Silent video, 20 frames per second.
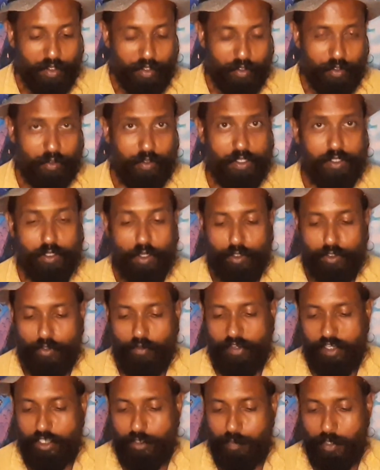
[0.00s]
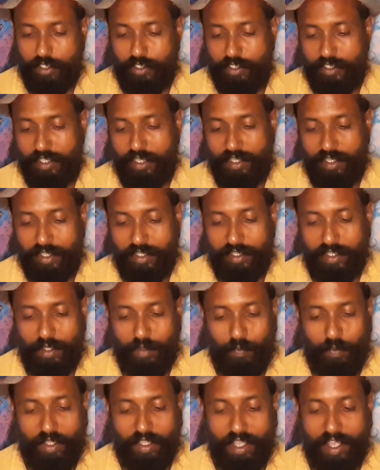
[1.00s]
Today is also a very special day in India.
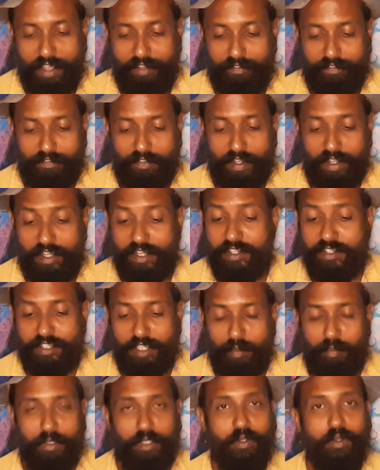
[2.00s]
We have something